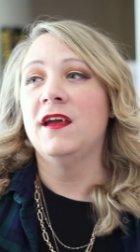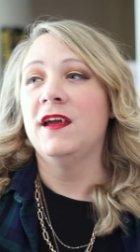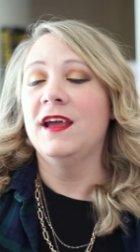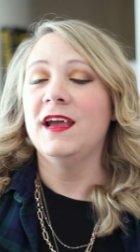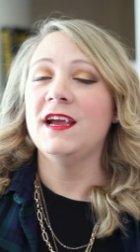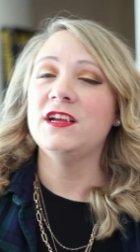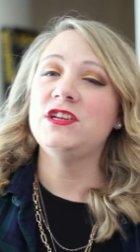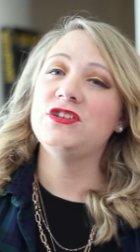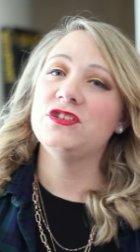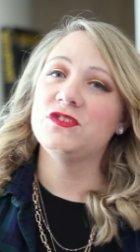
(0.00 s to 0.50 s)

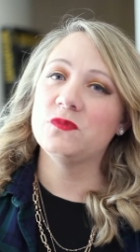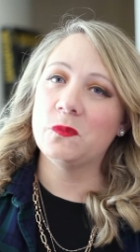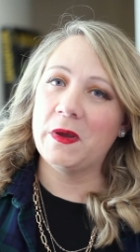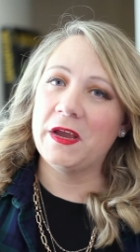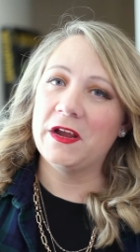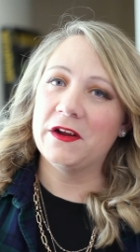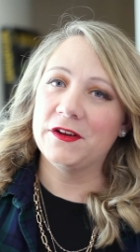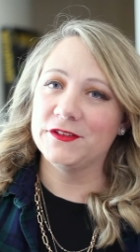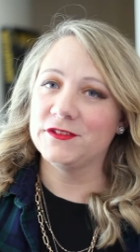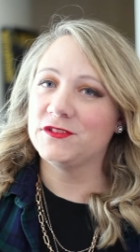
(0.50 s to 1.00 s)
it's just
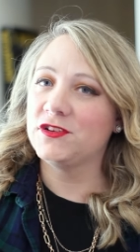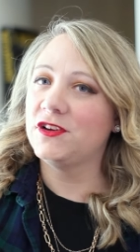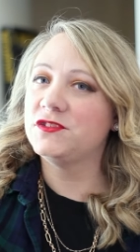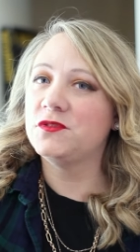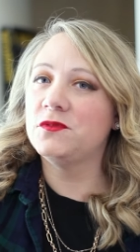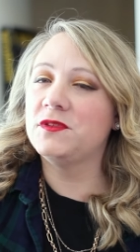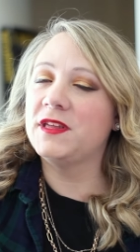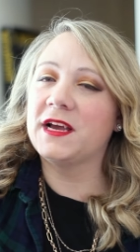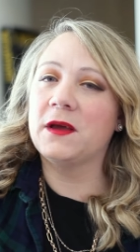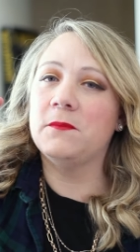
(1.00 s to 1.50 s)
weird. There's
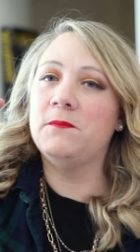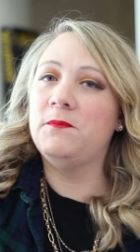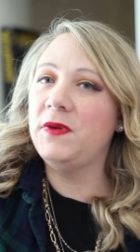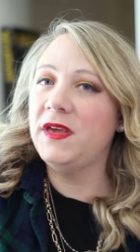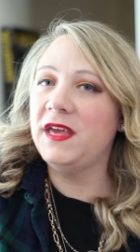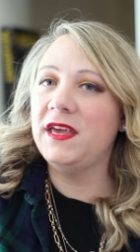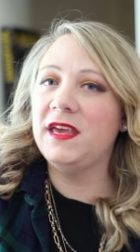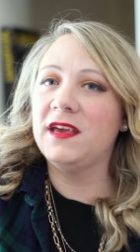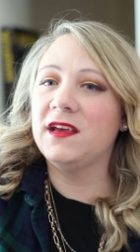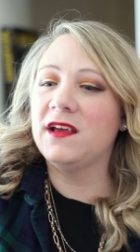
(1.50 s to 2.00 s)
also like a
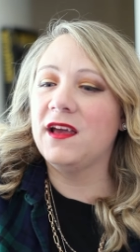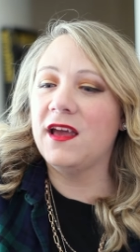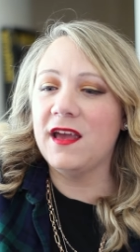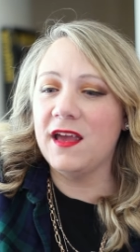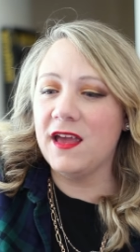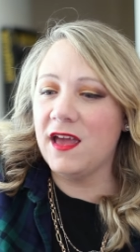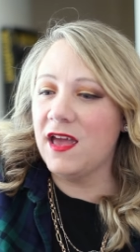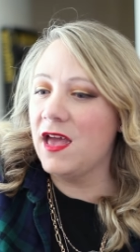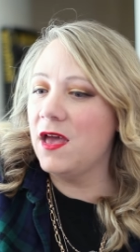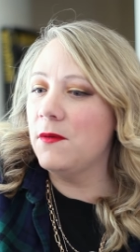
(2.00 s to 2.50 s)
big
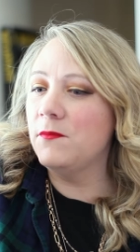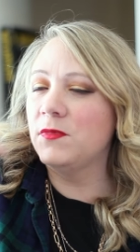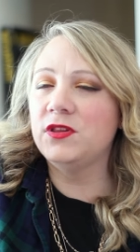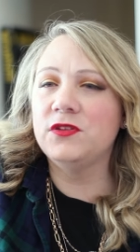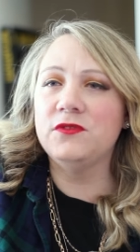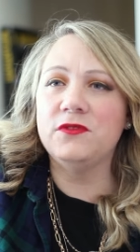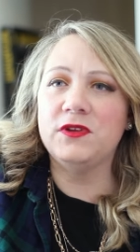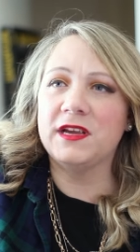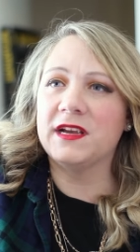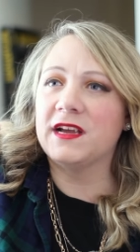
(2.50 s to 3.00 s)

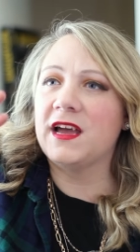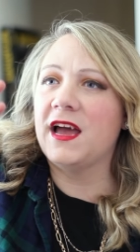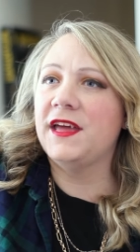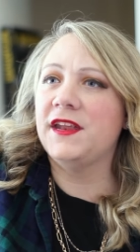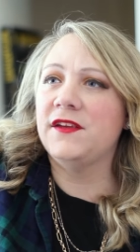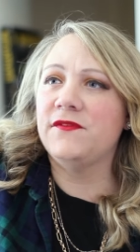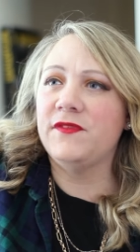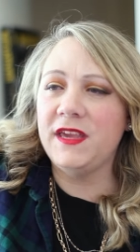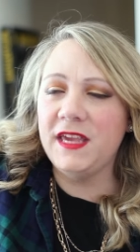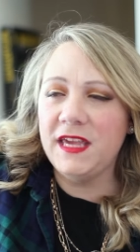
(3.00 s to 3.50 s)
emulating
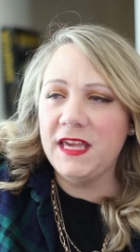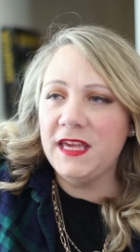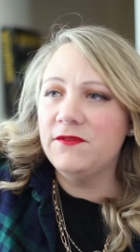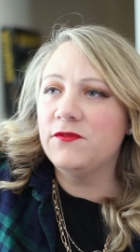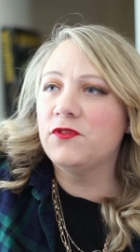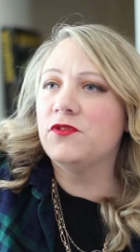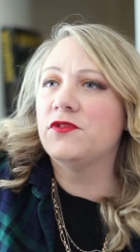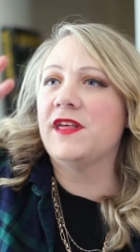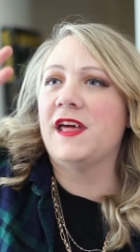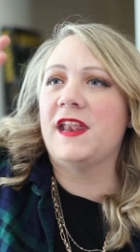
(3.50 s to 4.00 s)
kind of
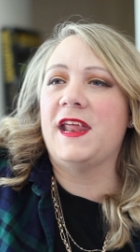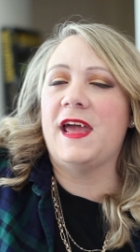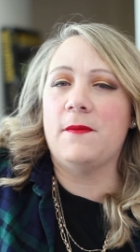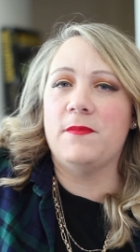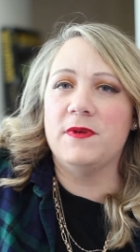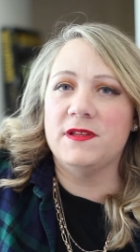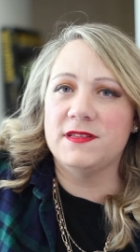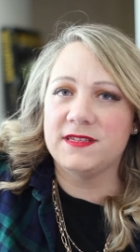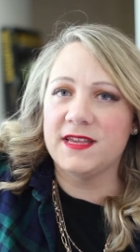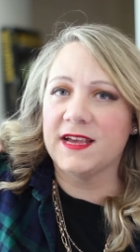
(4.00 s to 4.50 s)
evil that
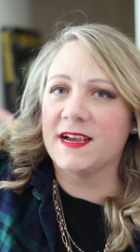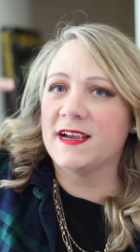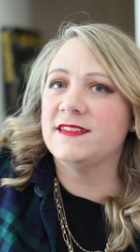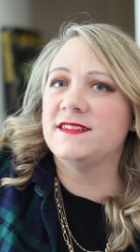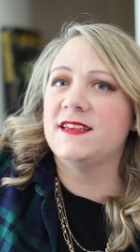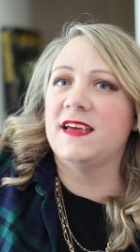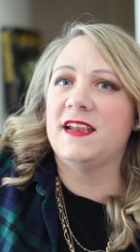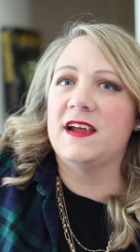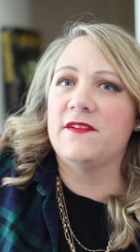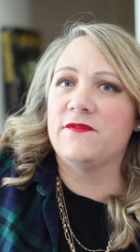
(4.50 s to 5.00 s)
happens, like I
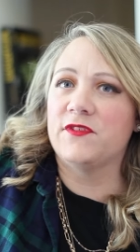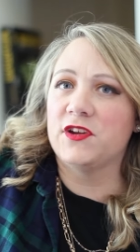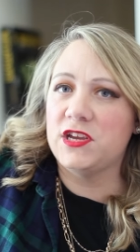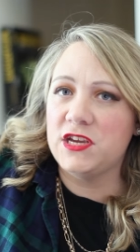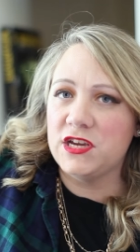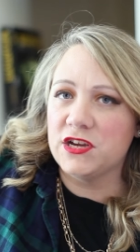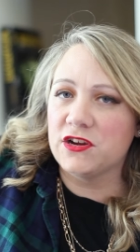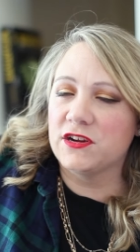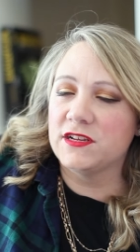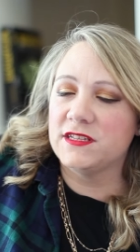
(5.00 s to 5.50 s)
said, every
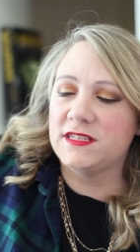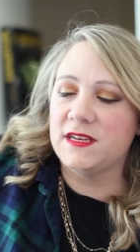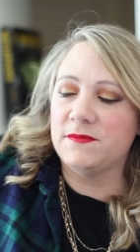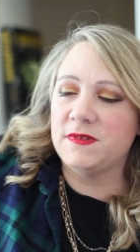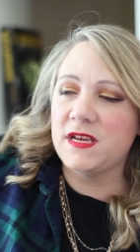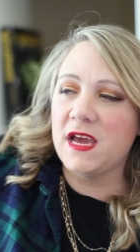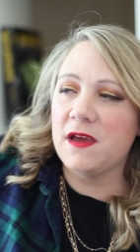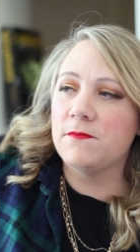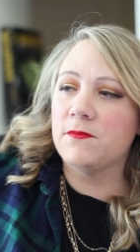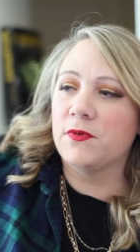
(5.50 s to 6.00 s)
year in
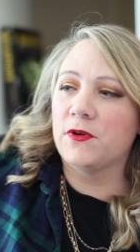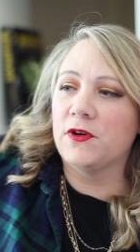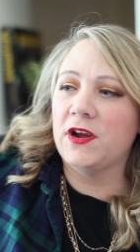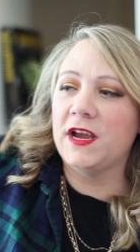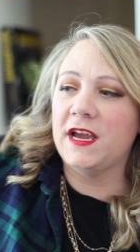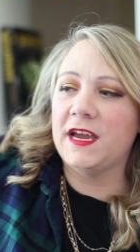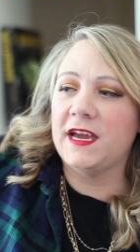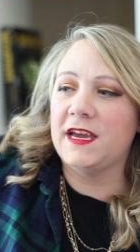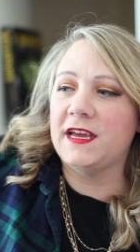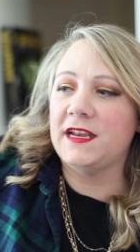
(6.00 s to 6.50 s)
September.
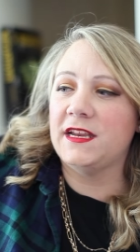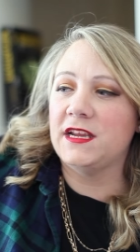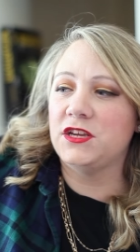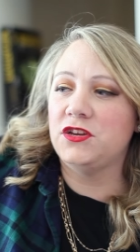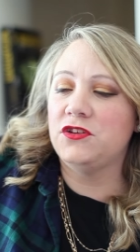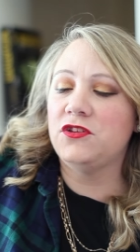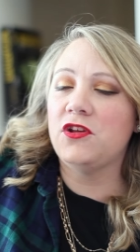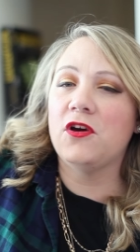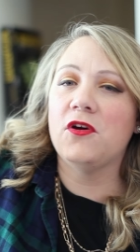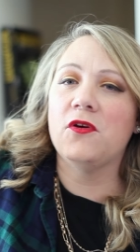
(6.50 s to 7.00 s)
And,
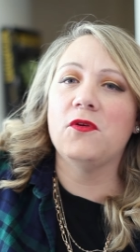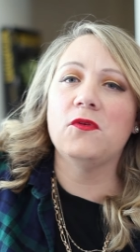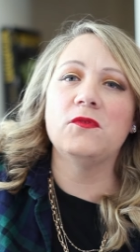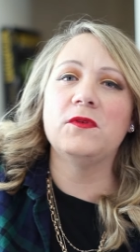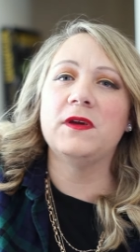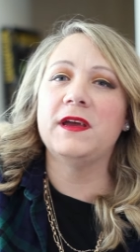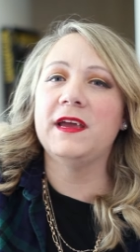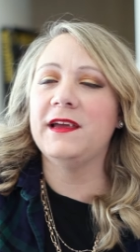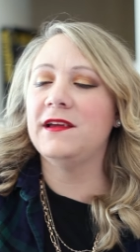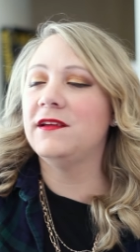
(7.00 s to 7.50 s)
you
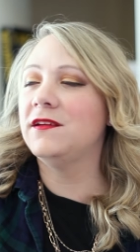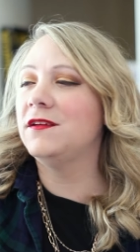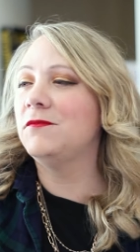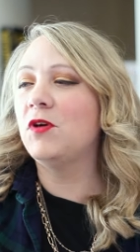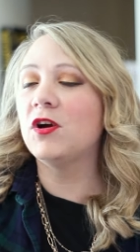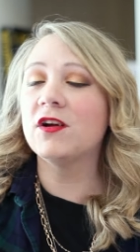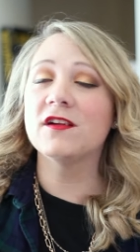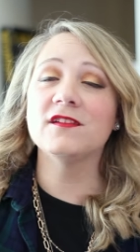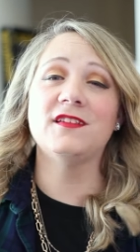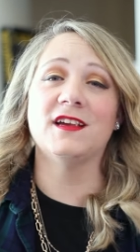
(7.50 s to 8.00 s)
know,
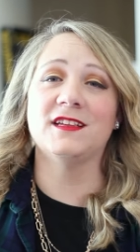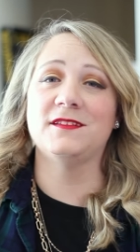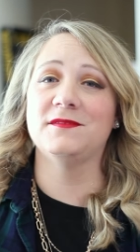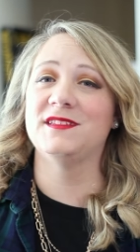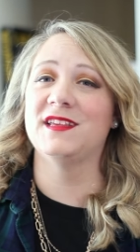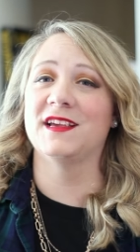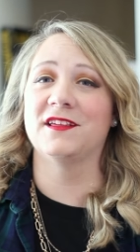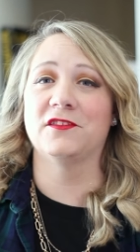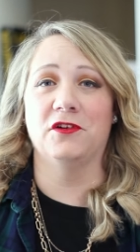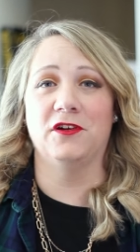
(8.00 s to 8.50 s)
Margaret's
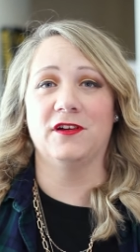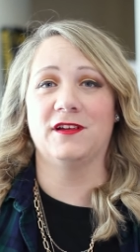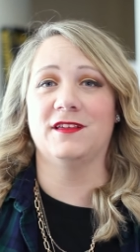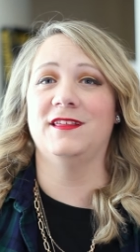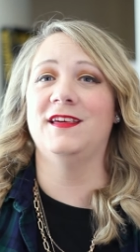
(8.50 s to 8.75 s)
husband's like, look,